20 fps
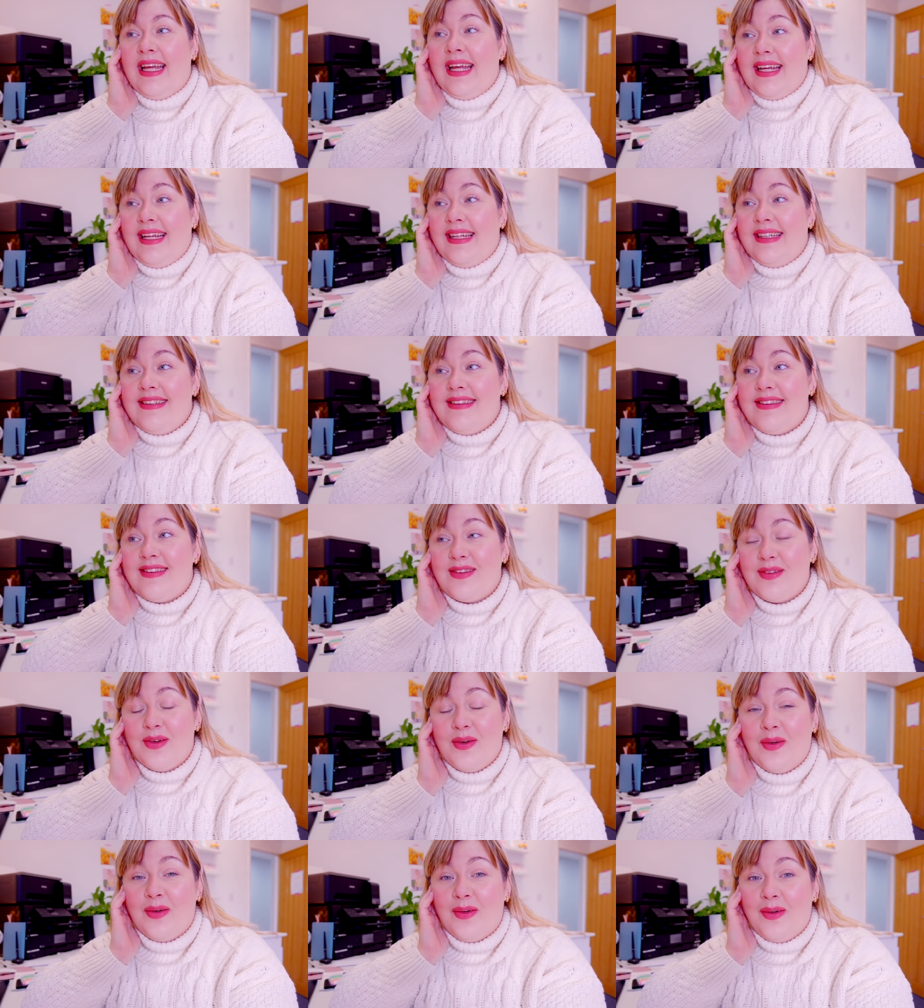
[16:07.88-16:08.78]
it is
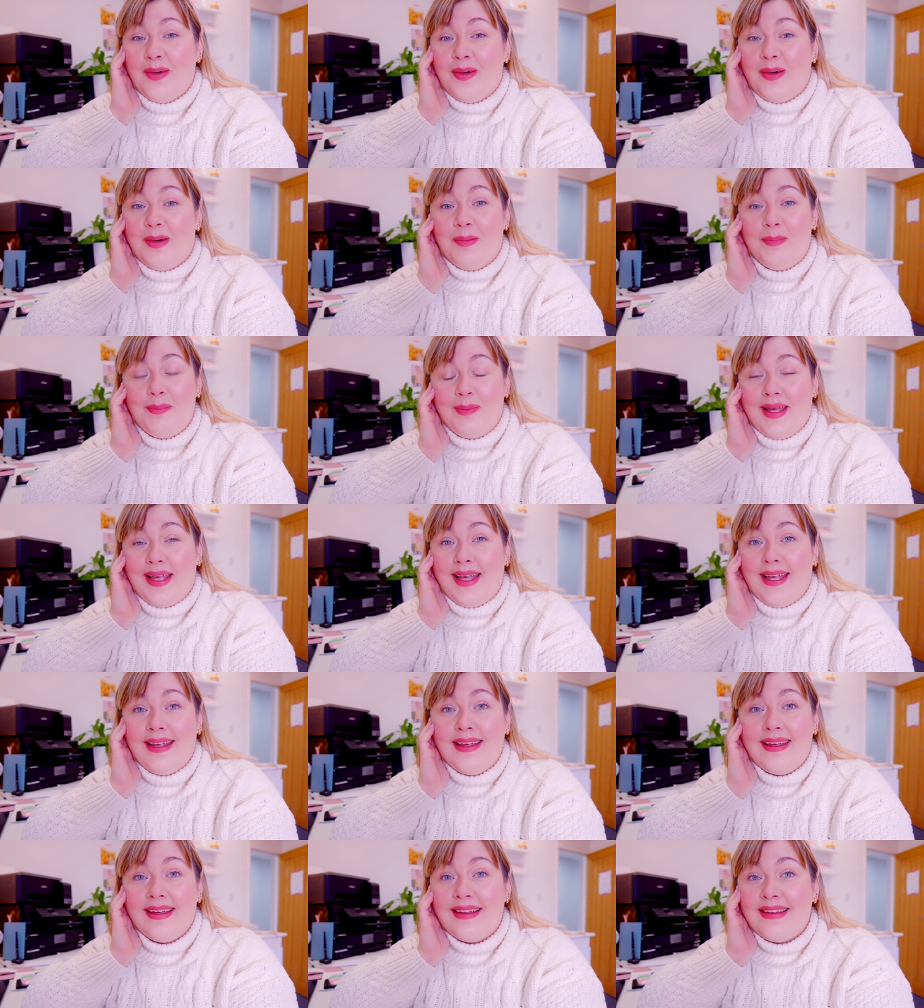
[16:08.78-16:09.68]
so
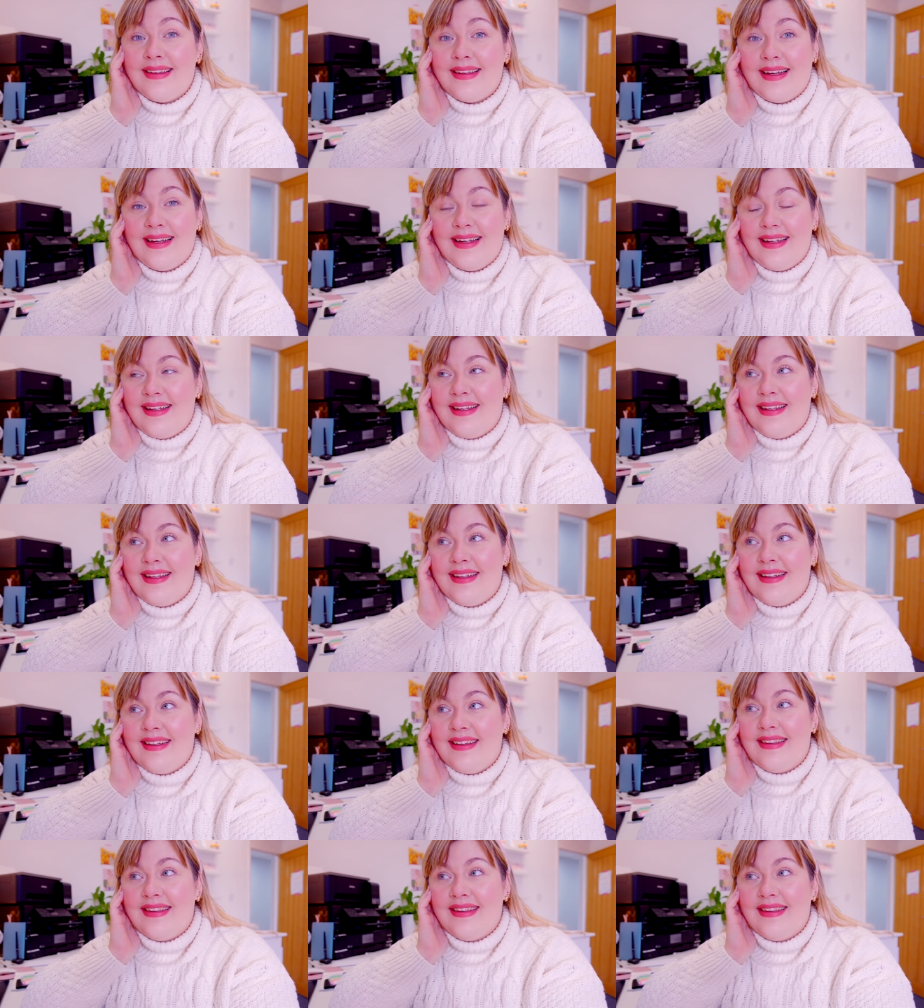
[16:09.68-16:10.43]
big like